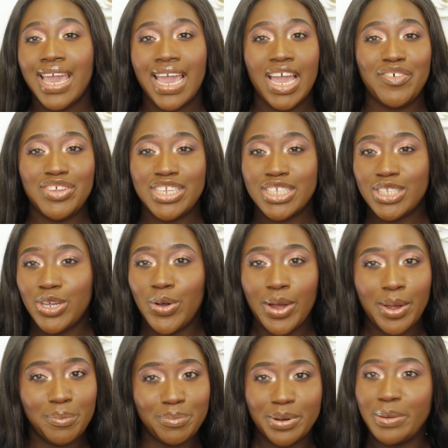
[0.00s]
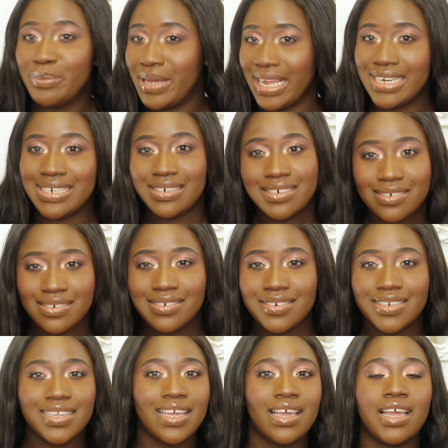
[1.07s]
If you just go and boom, and
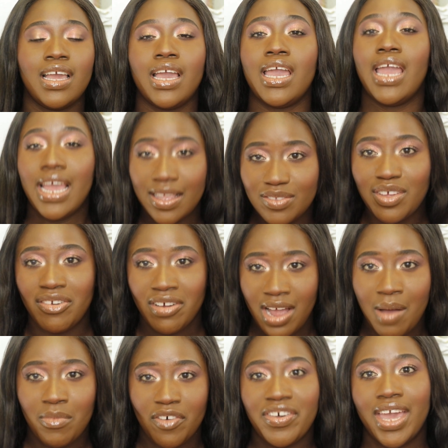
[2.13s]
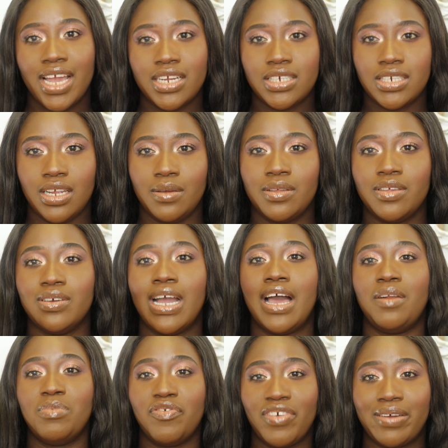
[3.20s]
it's gonna come off ashy. You
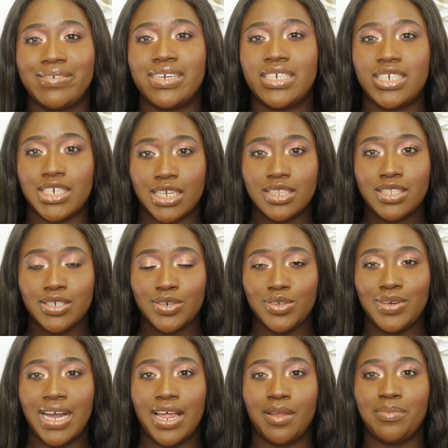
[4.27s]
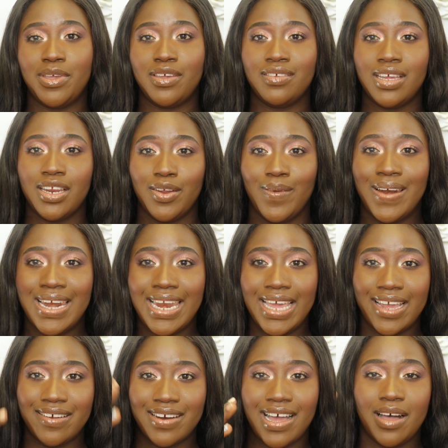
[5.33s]
gotta be very gentle. You gotta be, you know,
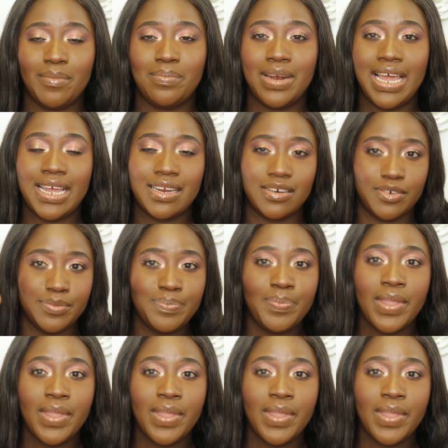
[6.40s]
layered out, like, you know,